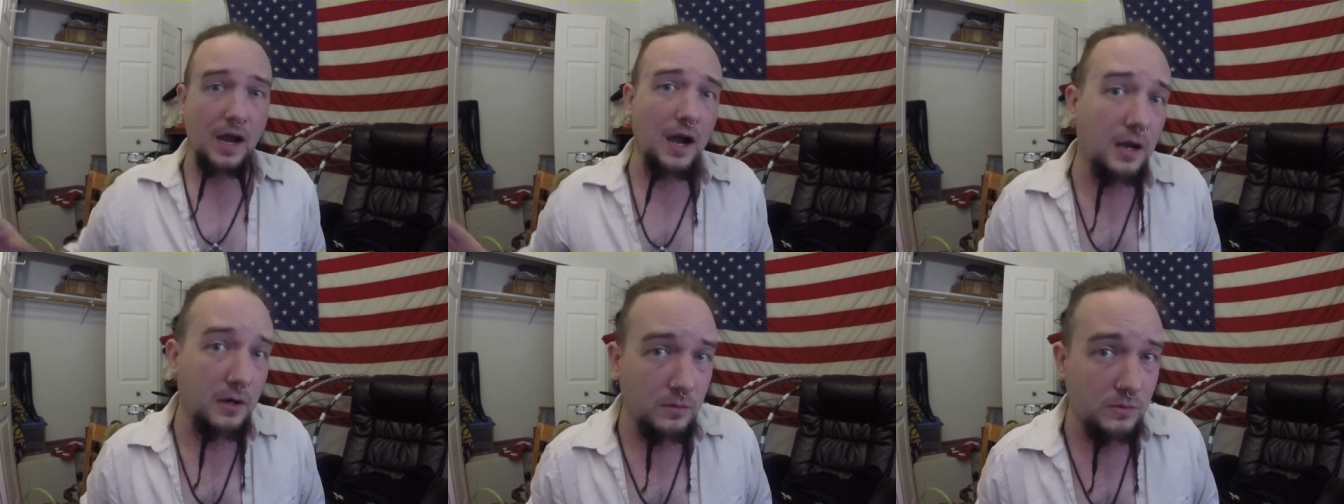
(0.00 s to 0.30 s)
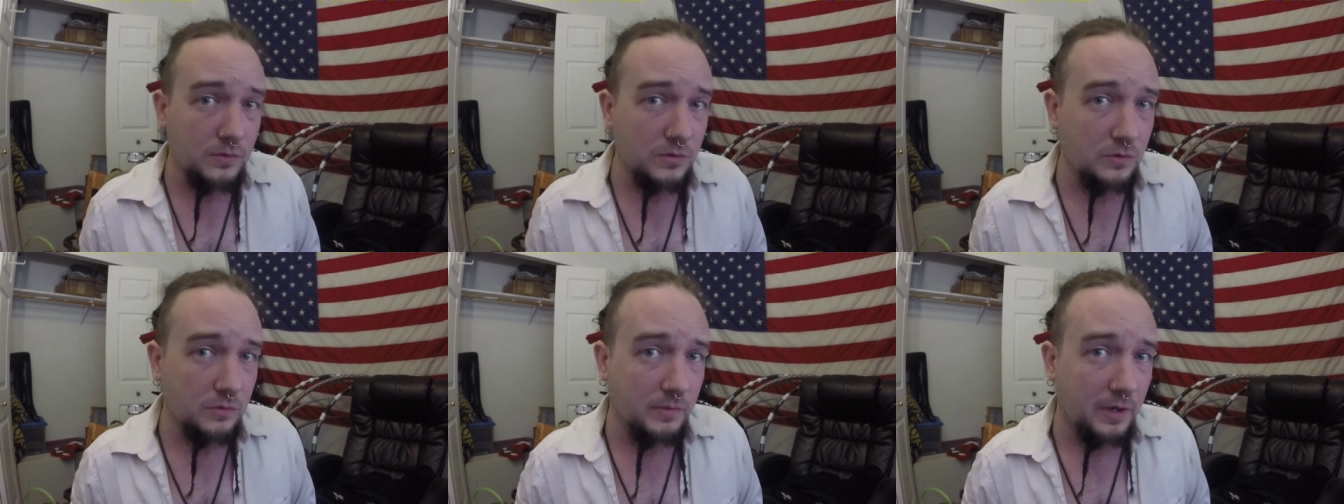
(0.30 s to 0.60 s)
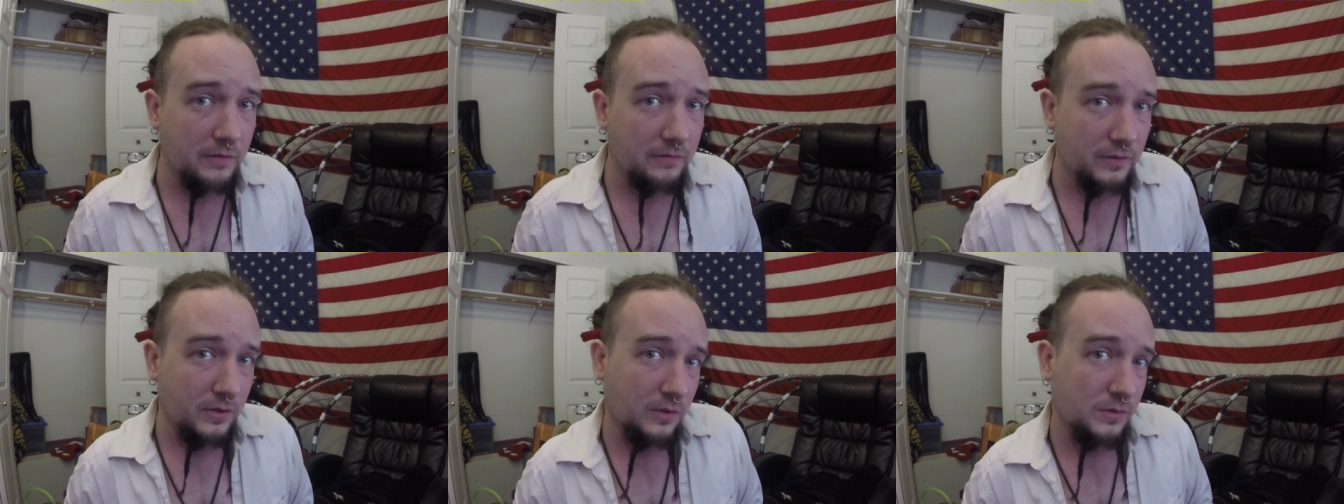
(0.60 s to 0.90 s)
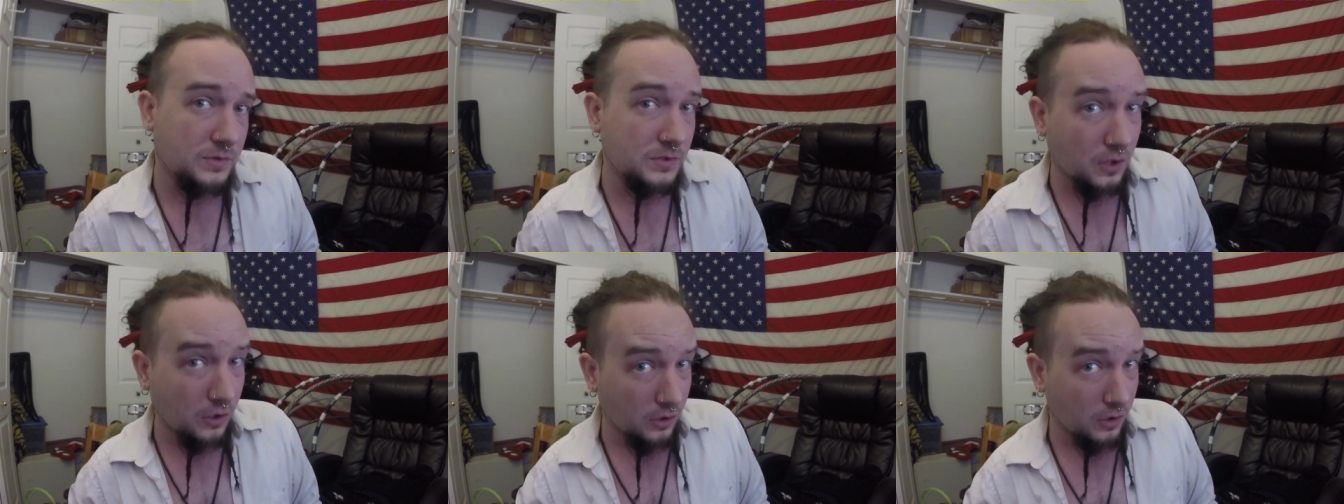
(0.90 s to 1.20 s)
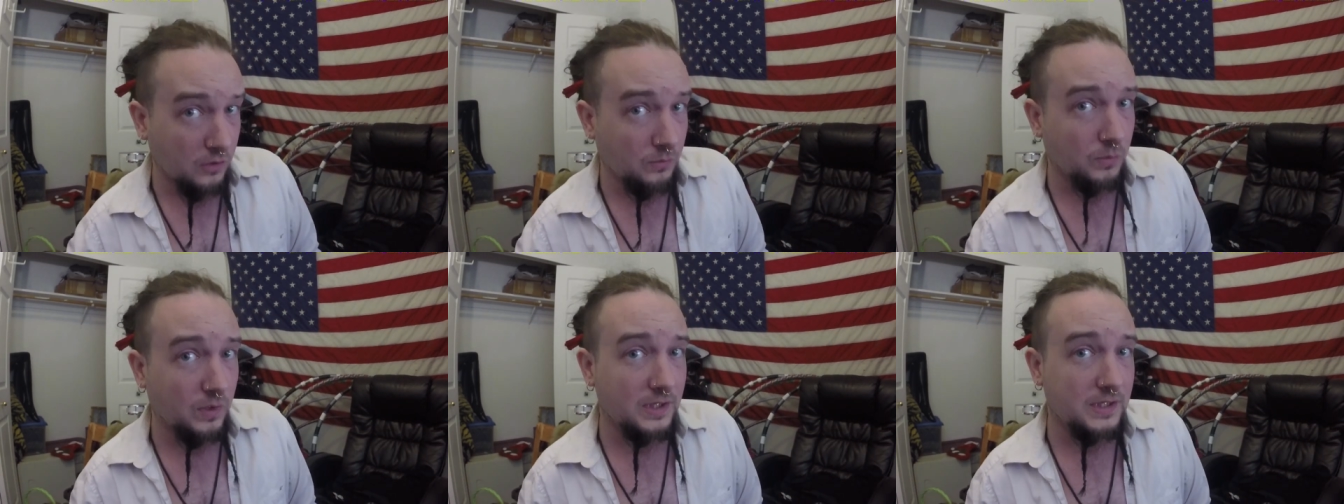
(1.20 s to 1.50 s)
I don't do my videos all
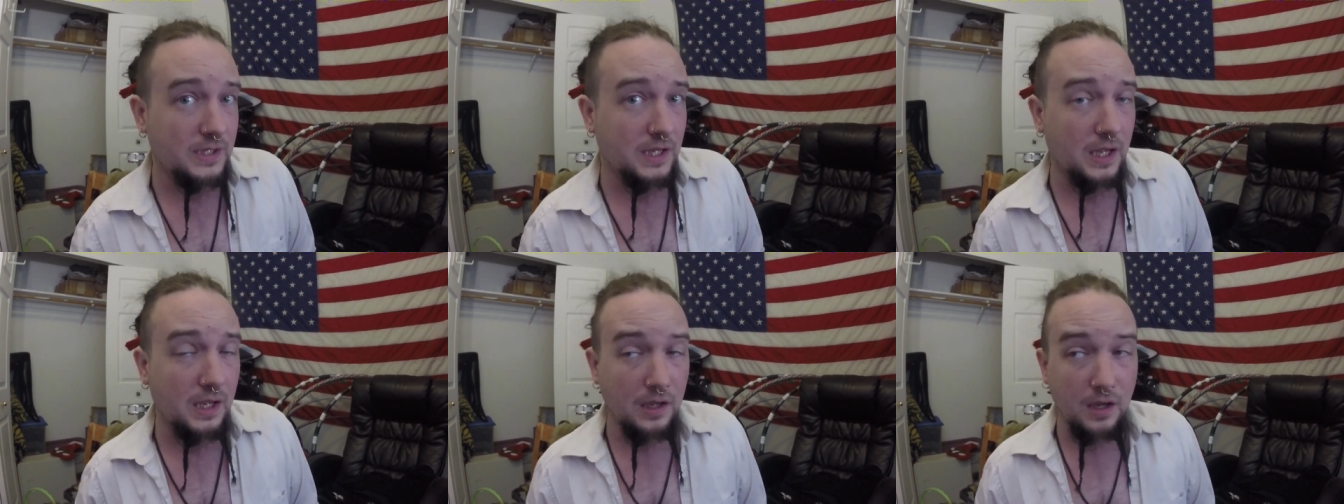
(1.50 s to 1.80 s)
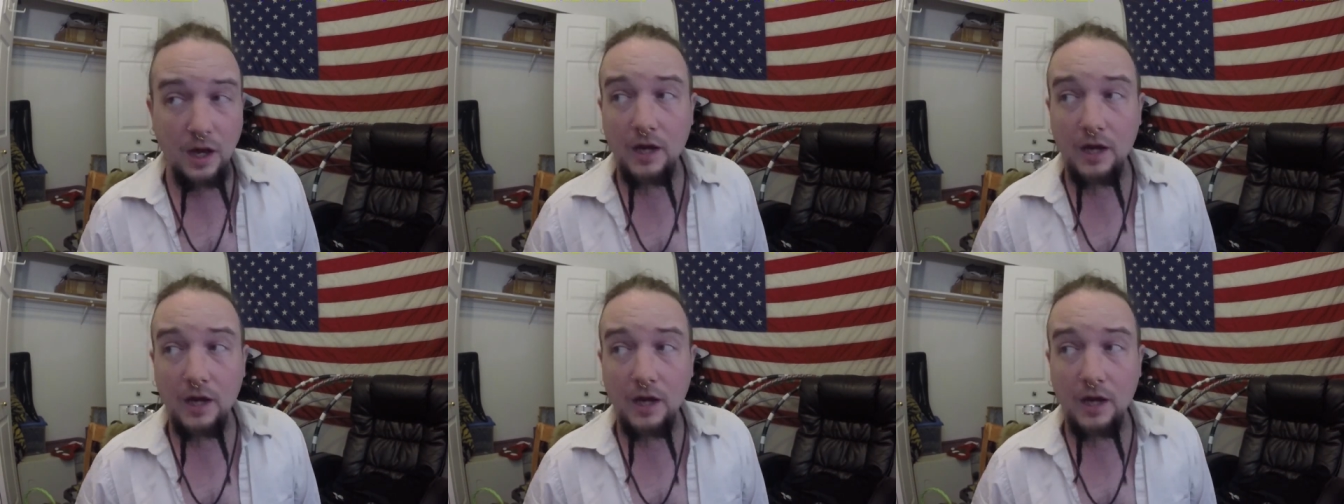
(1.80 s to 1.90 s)
in one take.